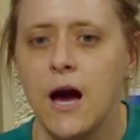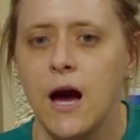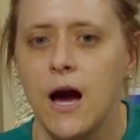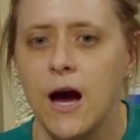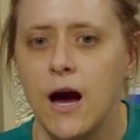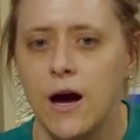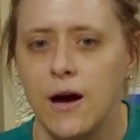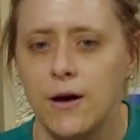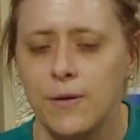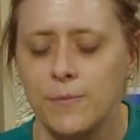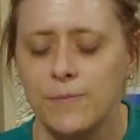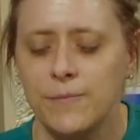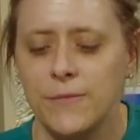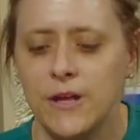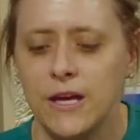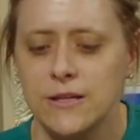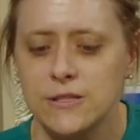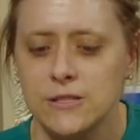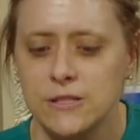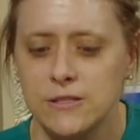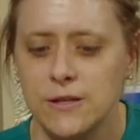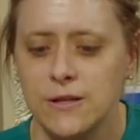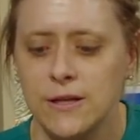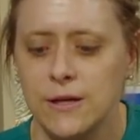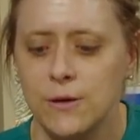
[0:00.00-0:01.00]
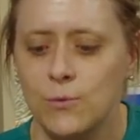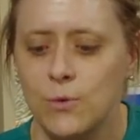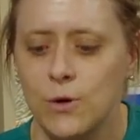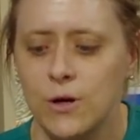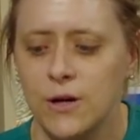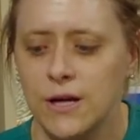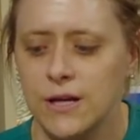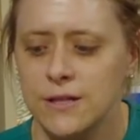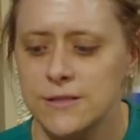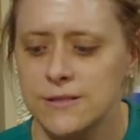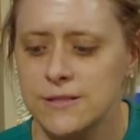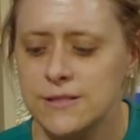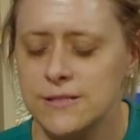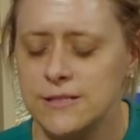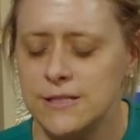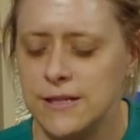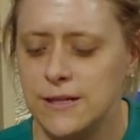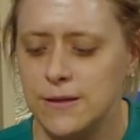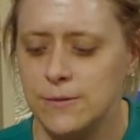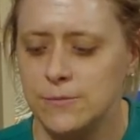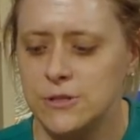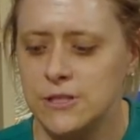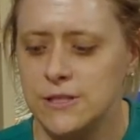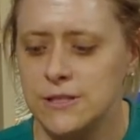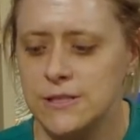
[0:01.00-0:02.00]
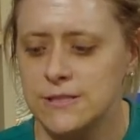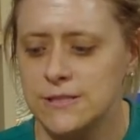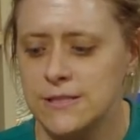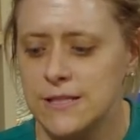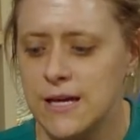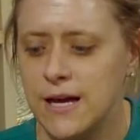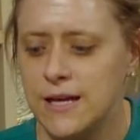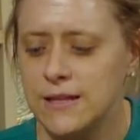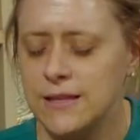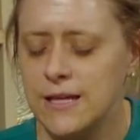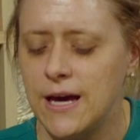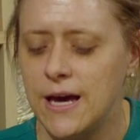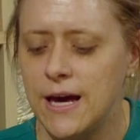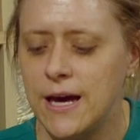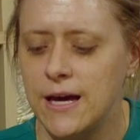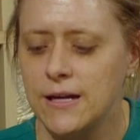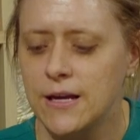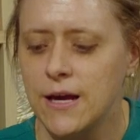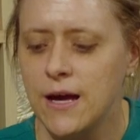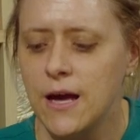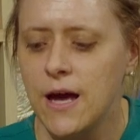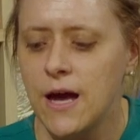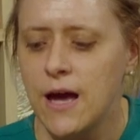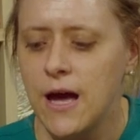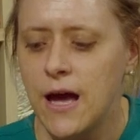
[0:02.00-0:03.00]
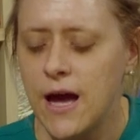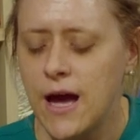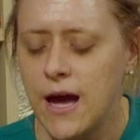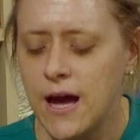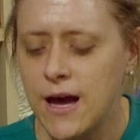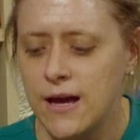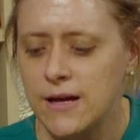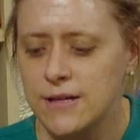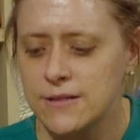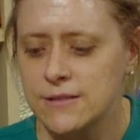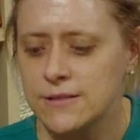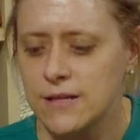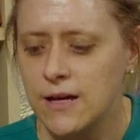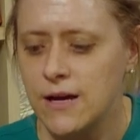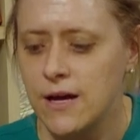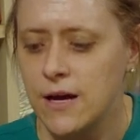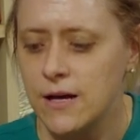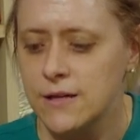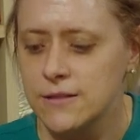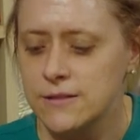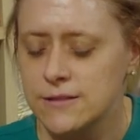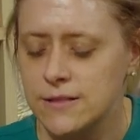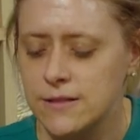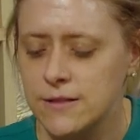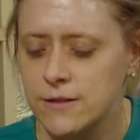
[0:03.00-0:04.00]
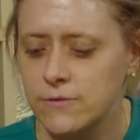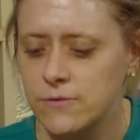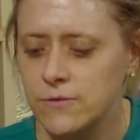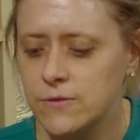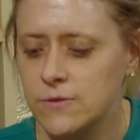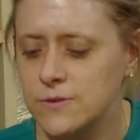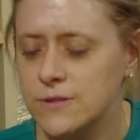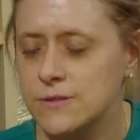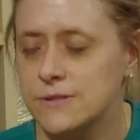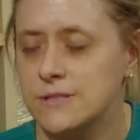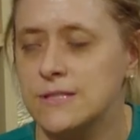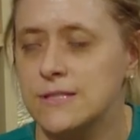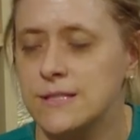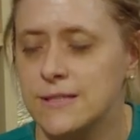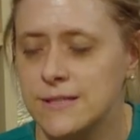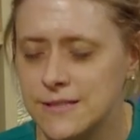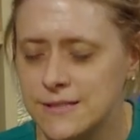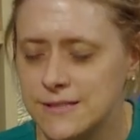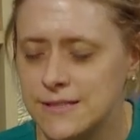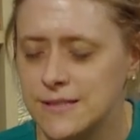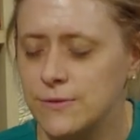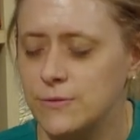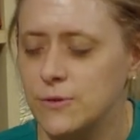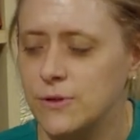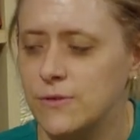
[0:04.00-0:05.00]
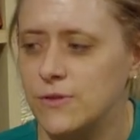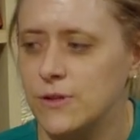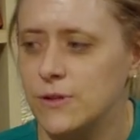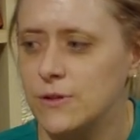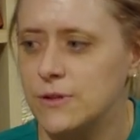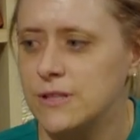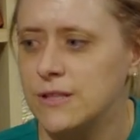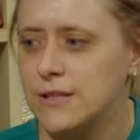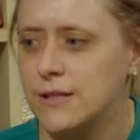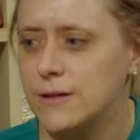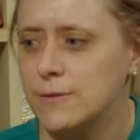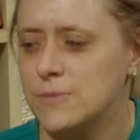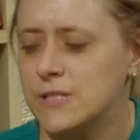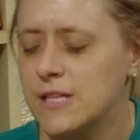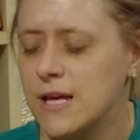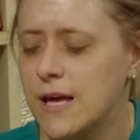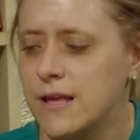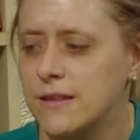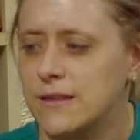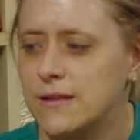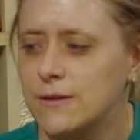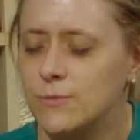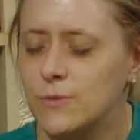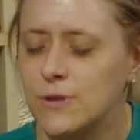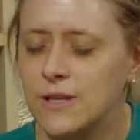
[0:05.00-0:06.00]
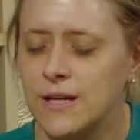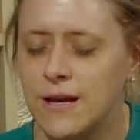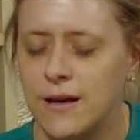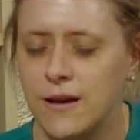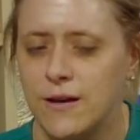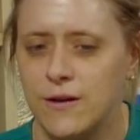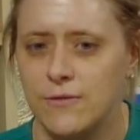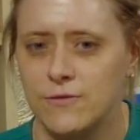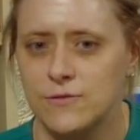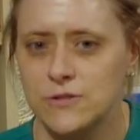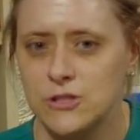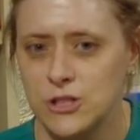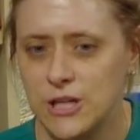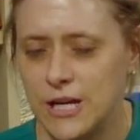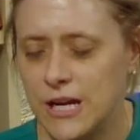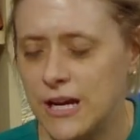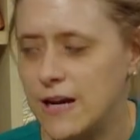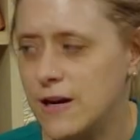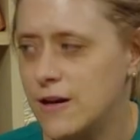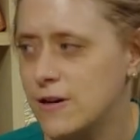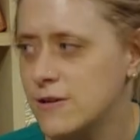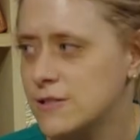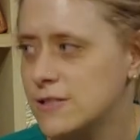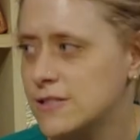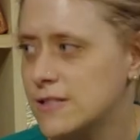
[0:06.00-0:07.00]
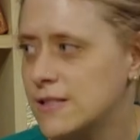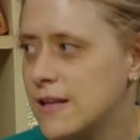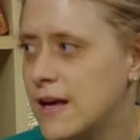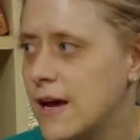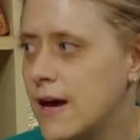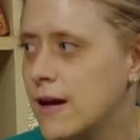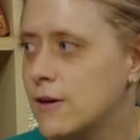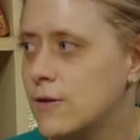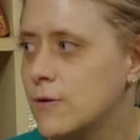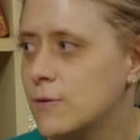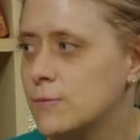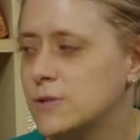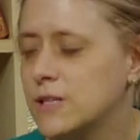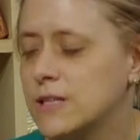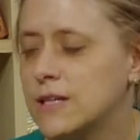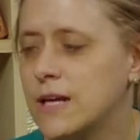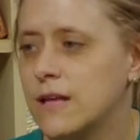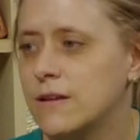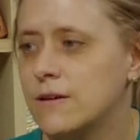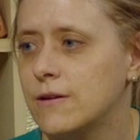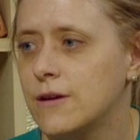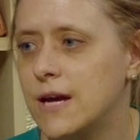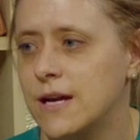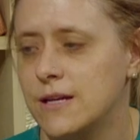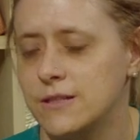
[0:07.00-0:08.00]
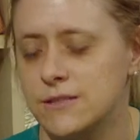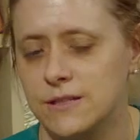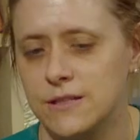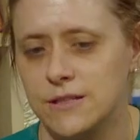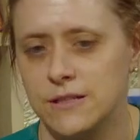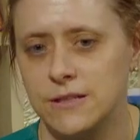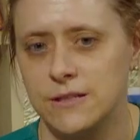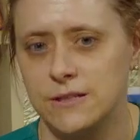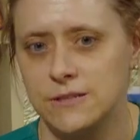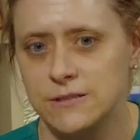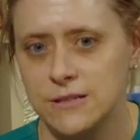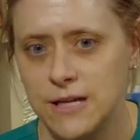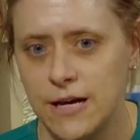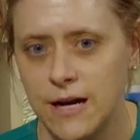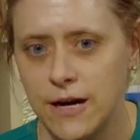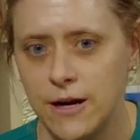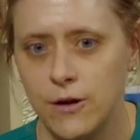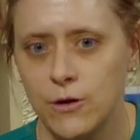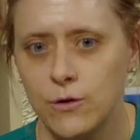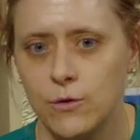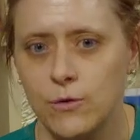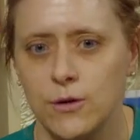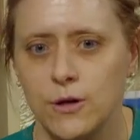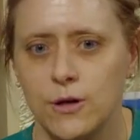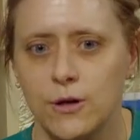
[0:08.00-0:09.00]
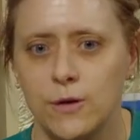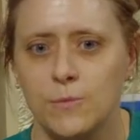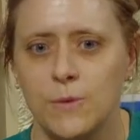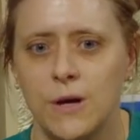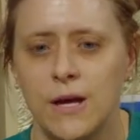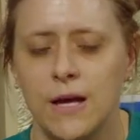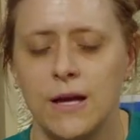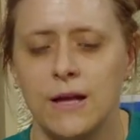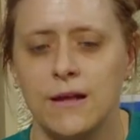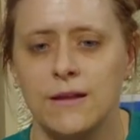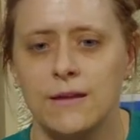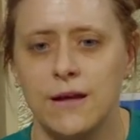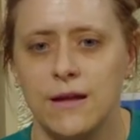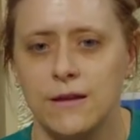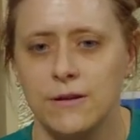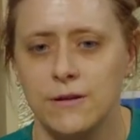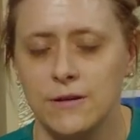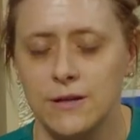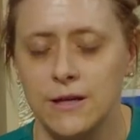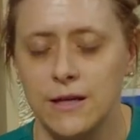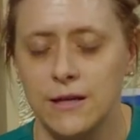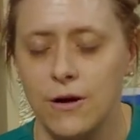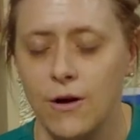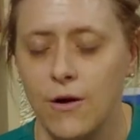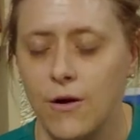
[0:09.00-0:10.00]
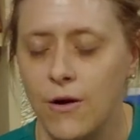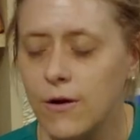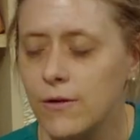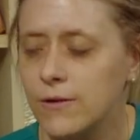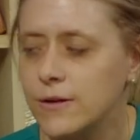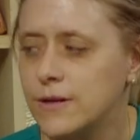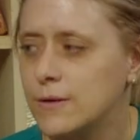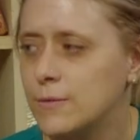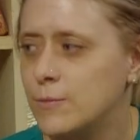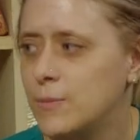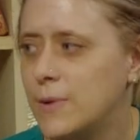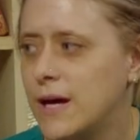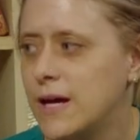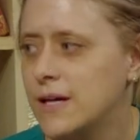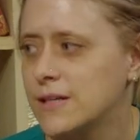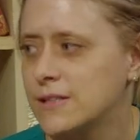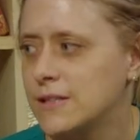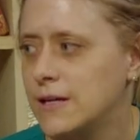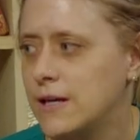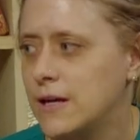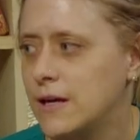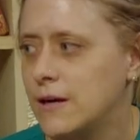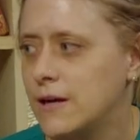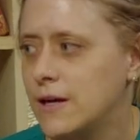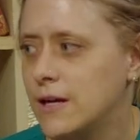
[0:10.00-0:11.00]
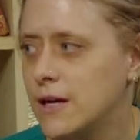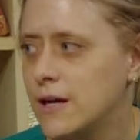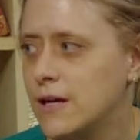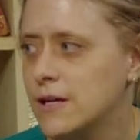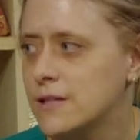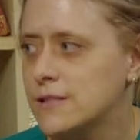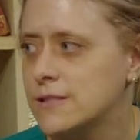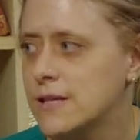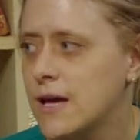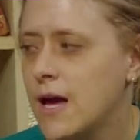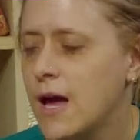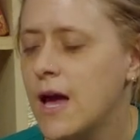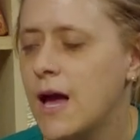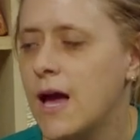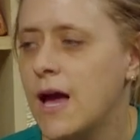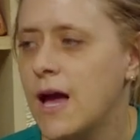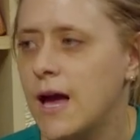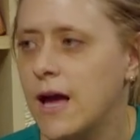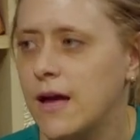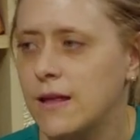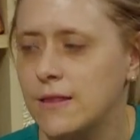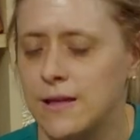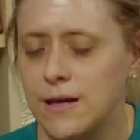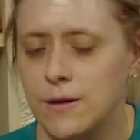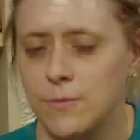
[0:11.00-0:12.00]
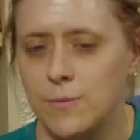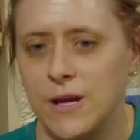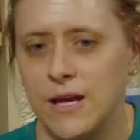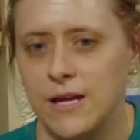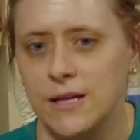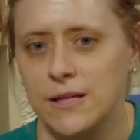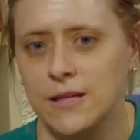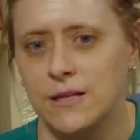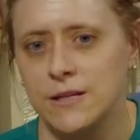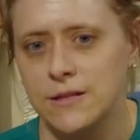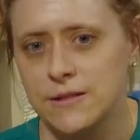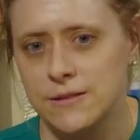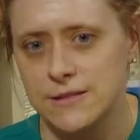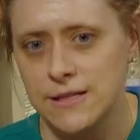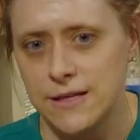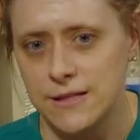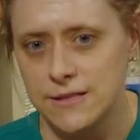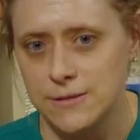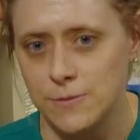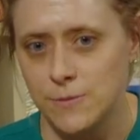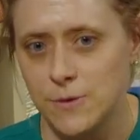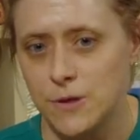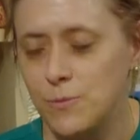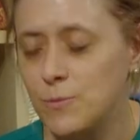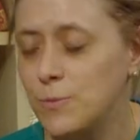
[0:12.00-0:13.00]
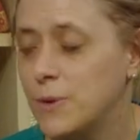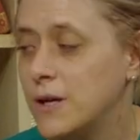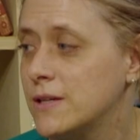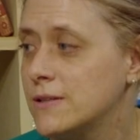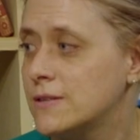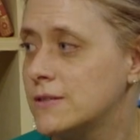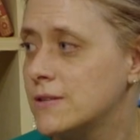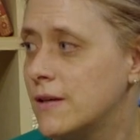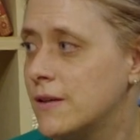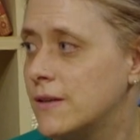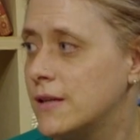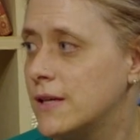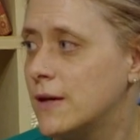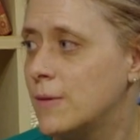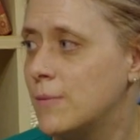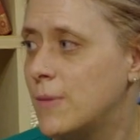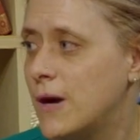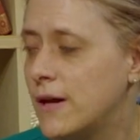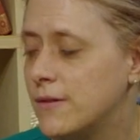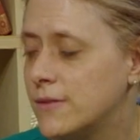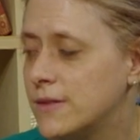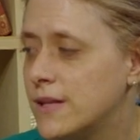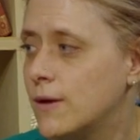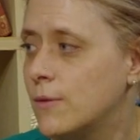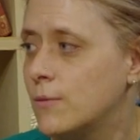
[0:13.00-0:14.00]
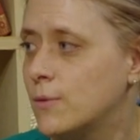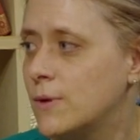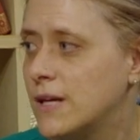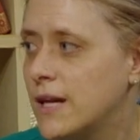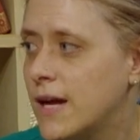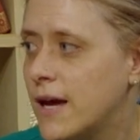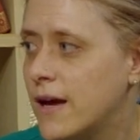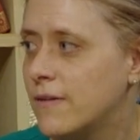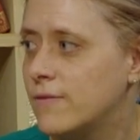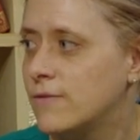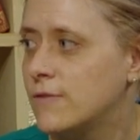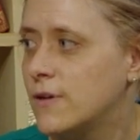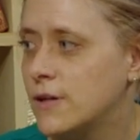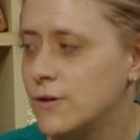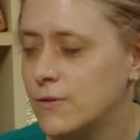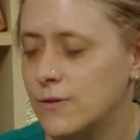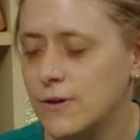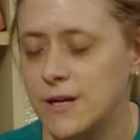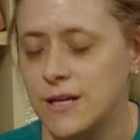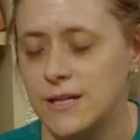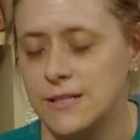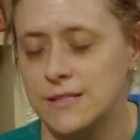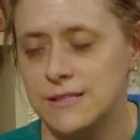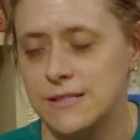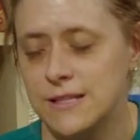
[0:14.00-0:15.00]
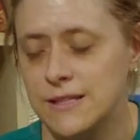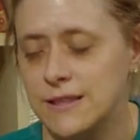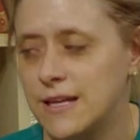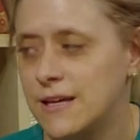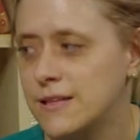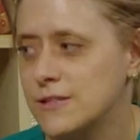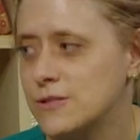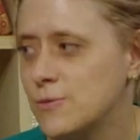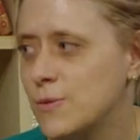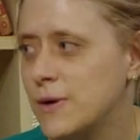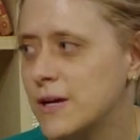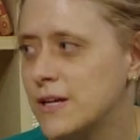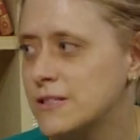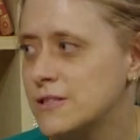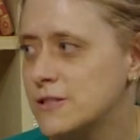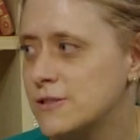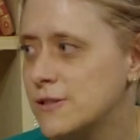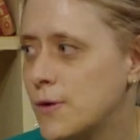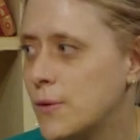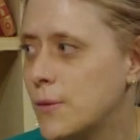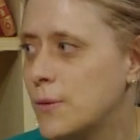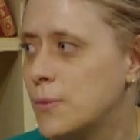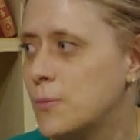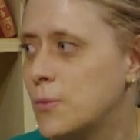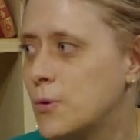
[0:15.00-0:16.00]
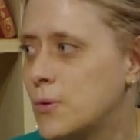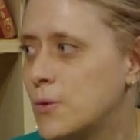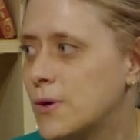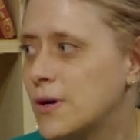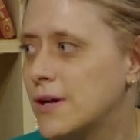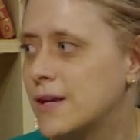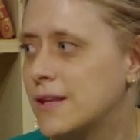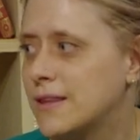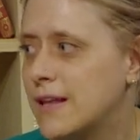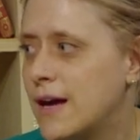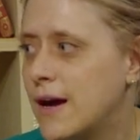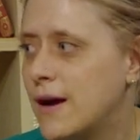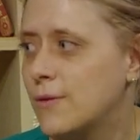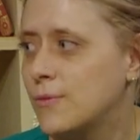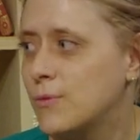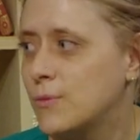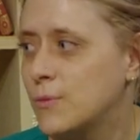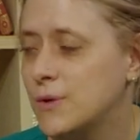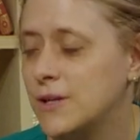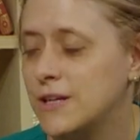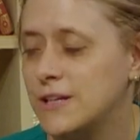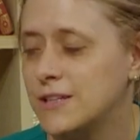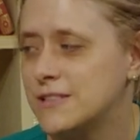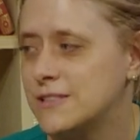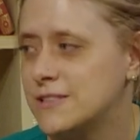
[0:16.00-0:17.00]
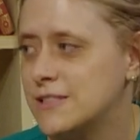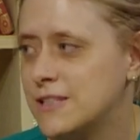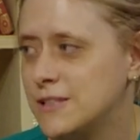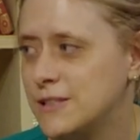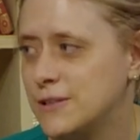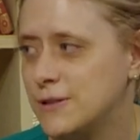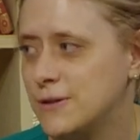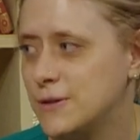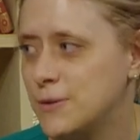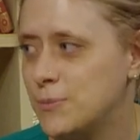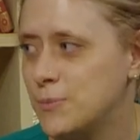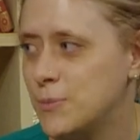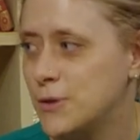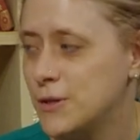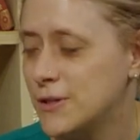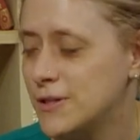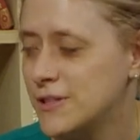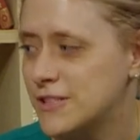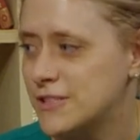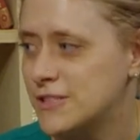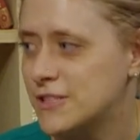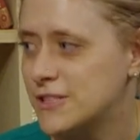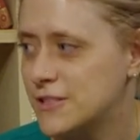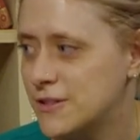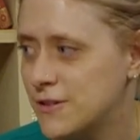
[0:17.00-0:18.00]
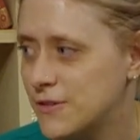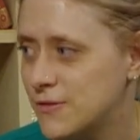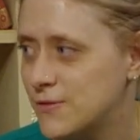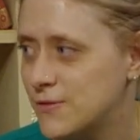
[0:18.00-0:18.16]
And so they work as a team to decide that as citizen review teams. And then we have chairs that come together as an entire group that look at all impact areas, and they make an assessment based on the amount that we have fundraised. And that's why it's so important that we continue to push